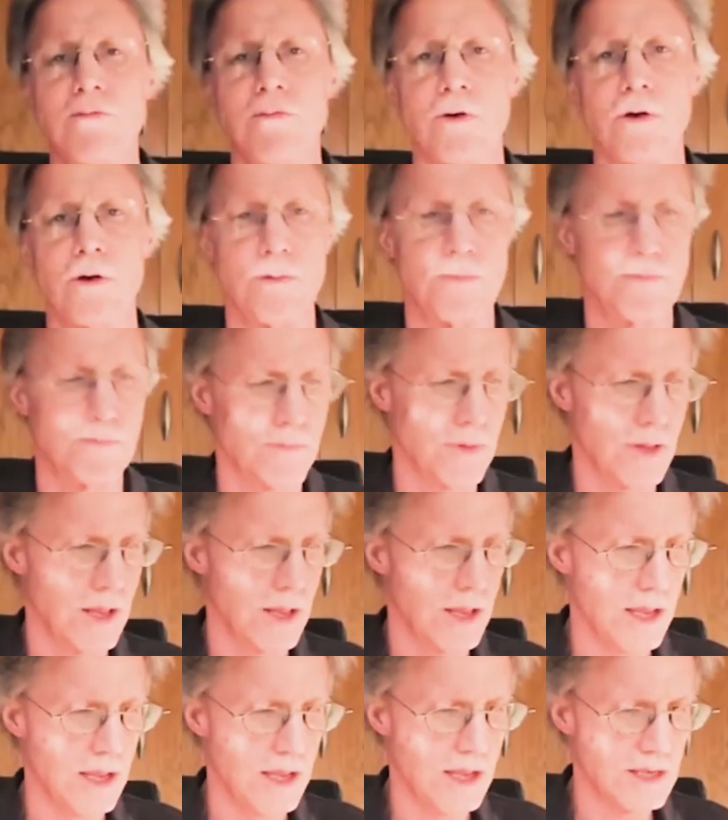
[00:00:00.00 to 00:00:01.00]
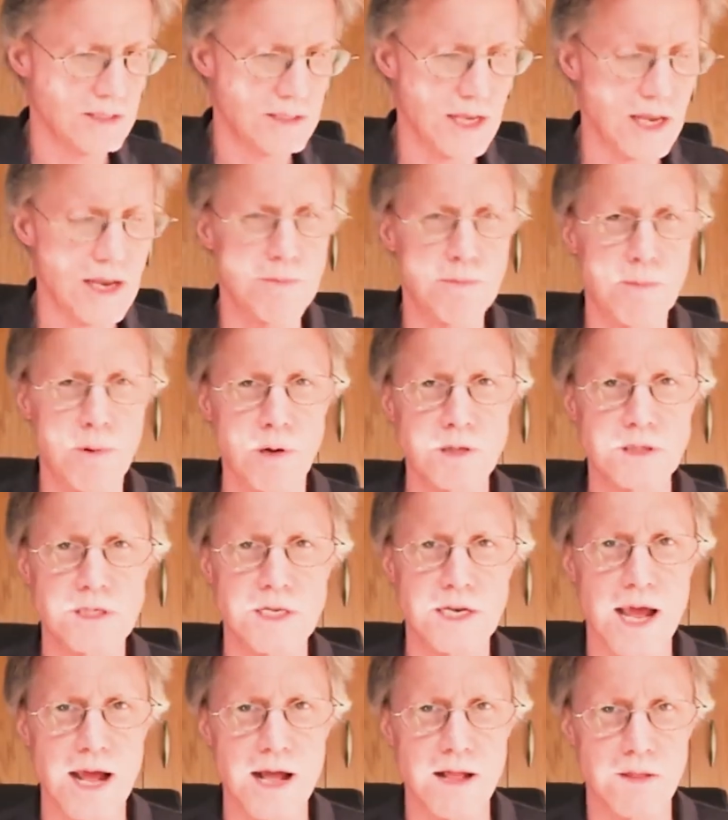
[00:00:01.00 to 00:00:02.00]
giver is a
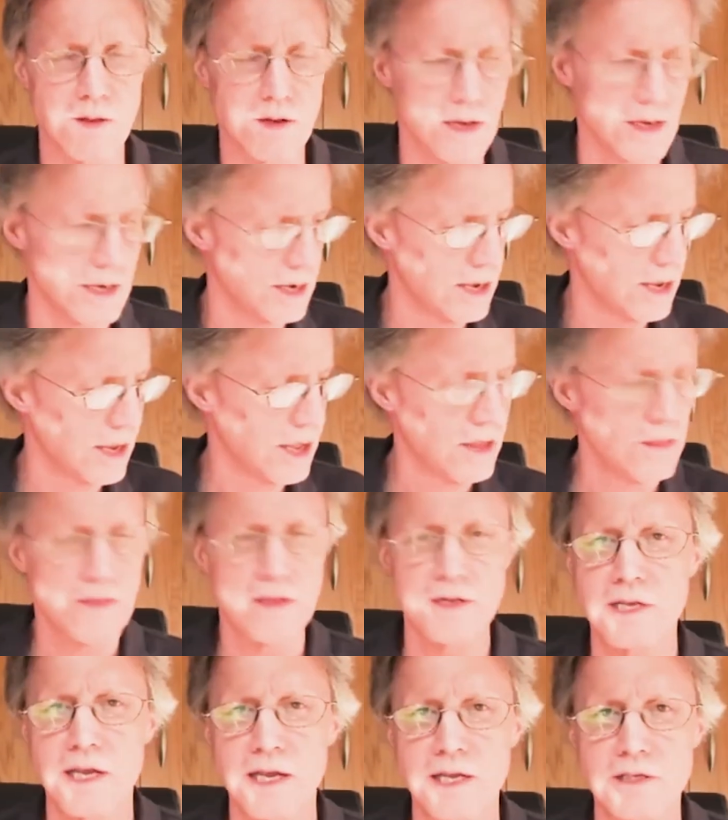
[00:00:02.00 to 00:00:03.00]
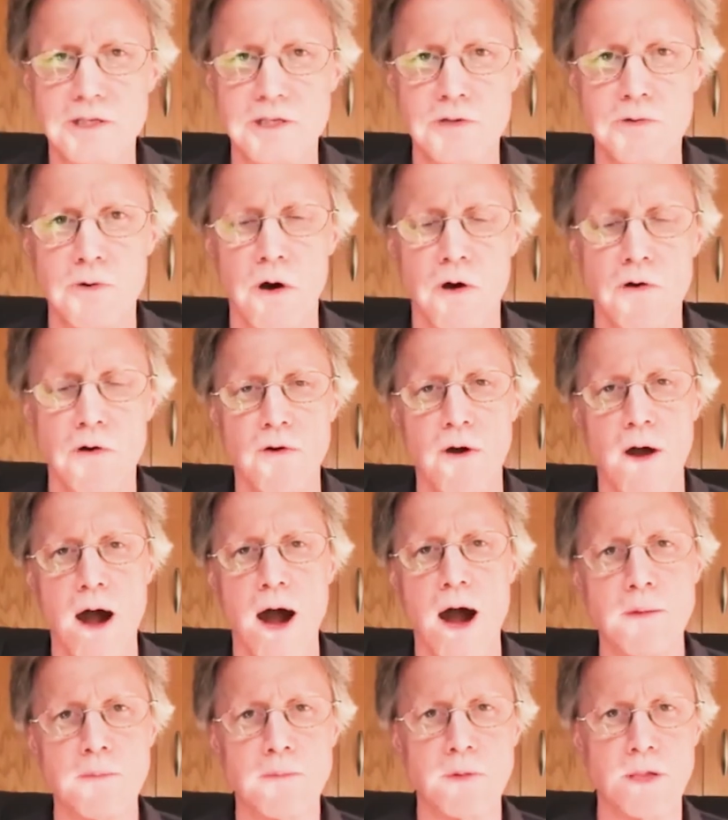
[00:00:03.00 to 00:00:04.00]
personality that tends over
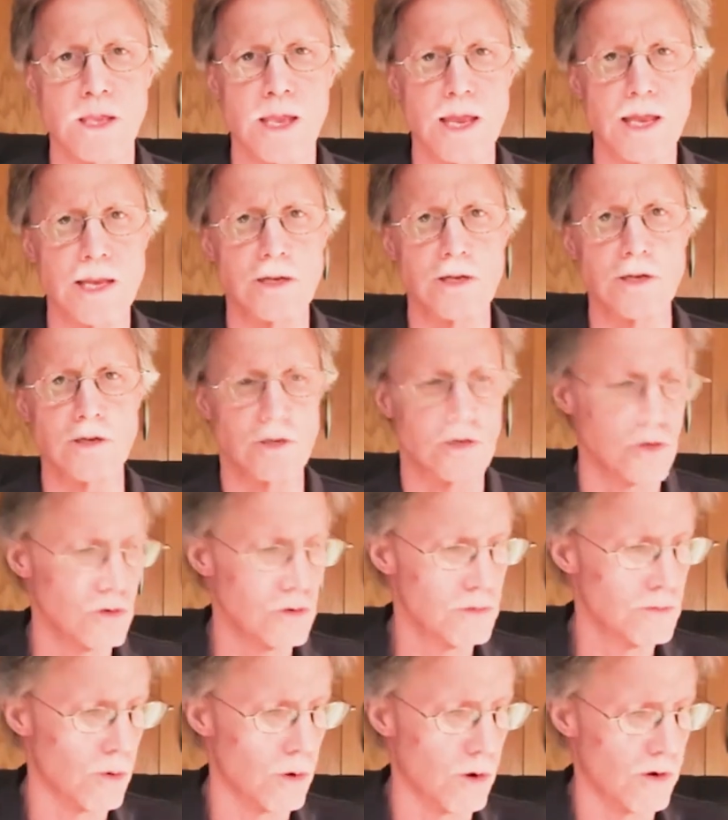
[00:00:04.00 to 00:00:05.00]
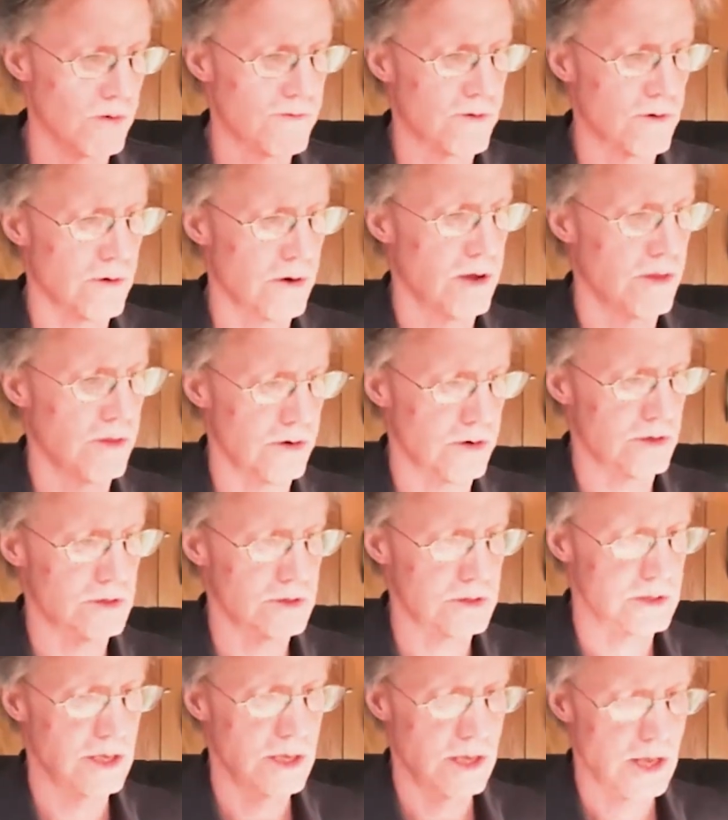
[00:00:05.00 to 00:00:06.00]
obligate, do more for
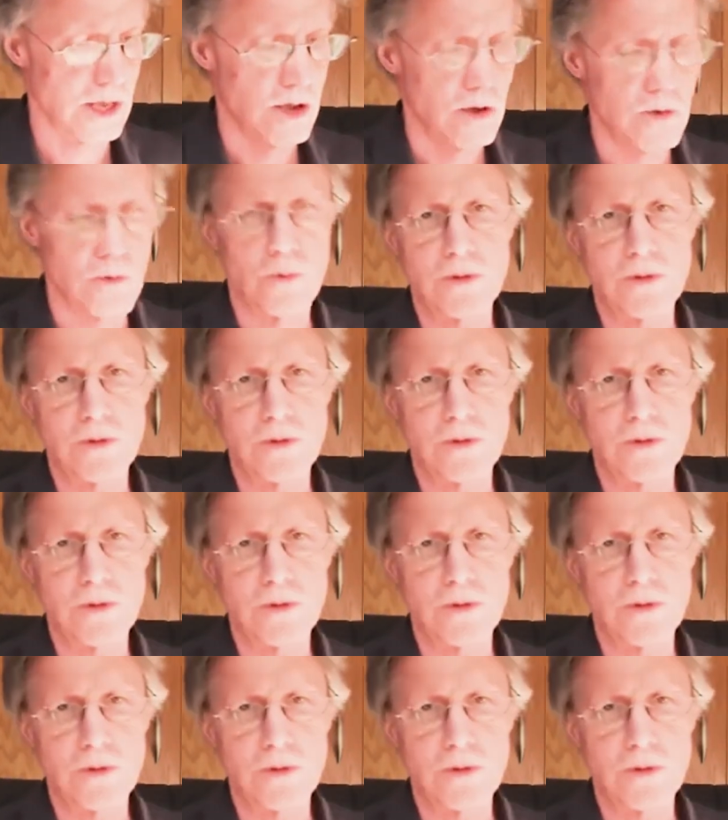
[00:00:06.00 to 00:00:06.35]
others,